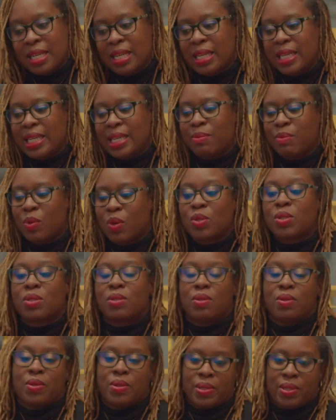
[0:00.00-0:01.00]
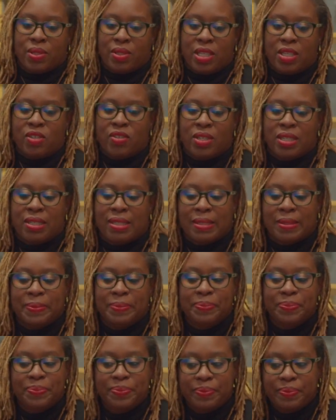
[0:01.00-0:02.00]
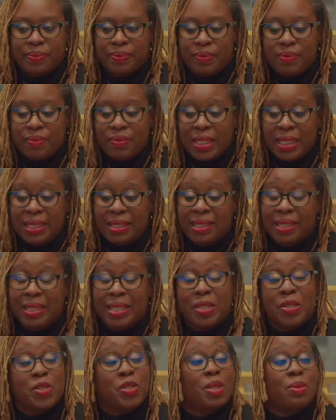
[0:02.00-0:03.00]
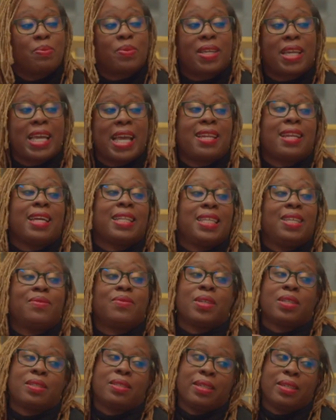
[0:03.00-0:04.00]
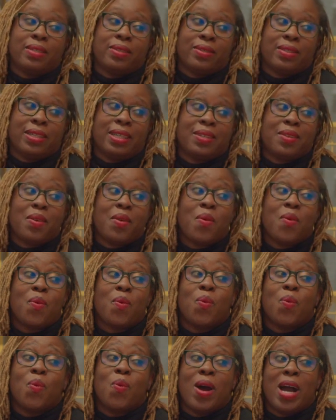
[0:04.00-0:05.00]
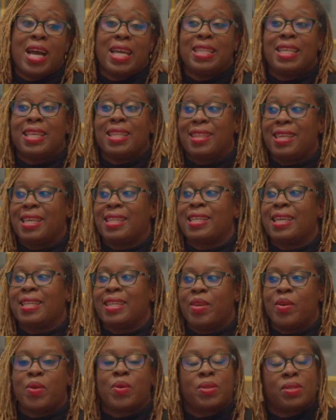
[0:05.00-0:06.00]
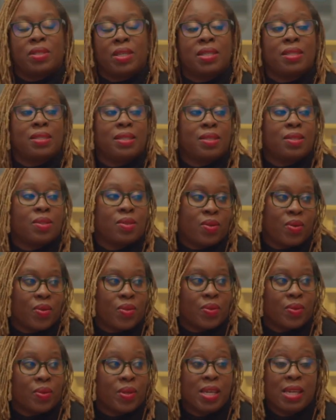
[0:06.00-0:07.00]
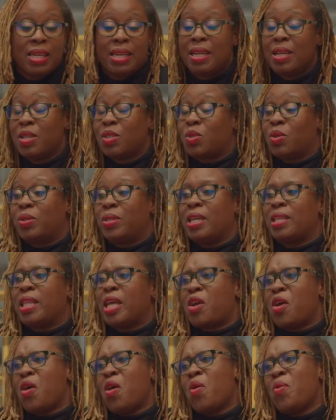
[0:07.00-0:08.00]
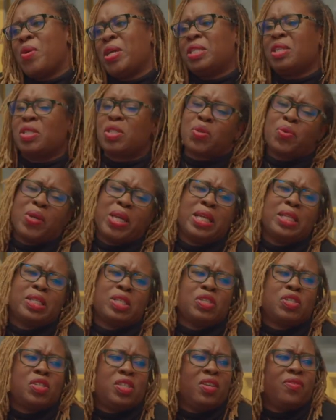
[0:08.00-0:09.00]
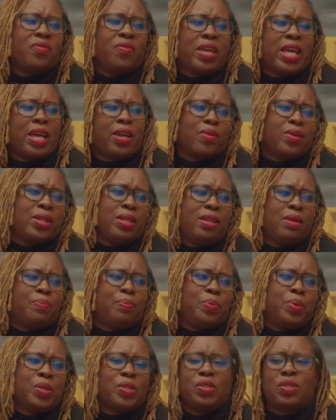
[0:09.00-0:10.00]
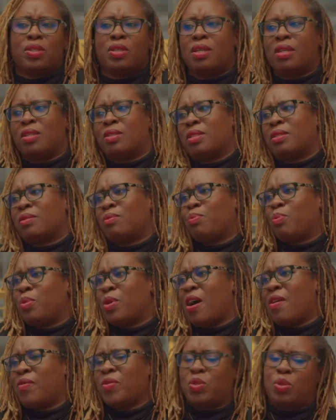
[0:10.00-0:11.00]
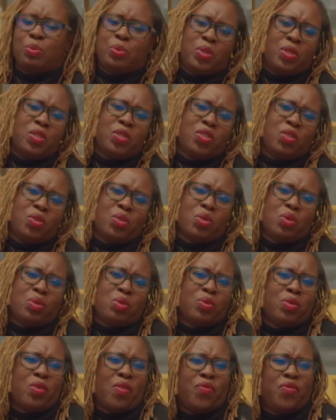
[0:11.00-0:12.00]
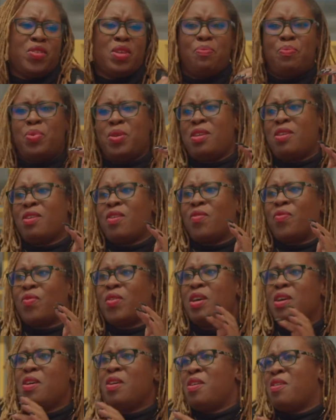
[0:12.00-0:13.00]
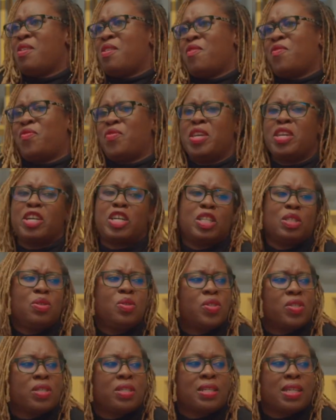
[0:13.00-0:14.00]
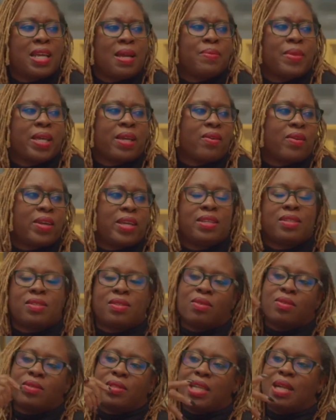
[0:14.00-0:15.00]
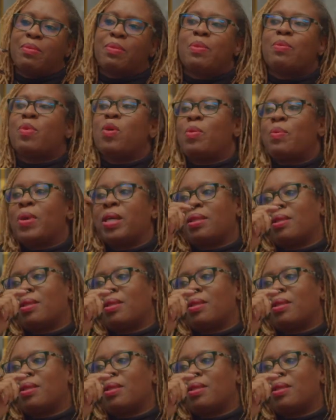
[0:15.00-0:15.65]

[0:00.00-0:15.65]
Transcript: in most of the organizations, the leadership cannot even articulate why they think that their organization needs to go through. So they're like, oh, we just create this chief equity officer position, or VP of inclusion. I'm like, okay, so tell me more about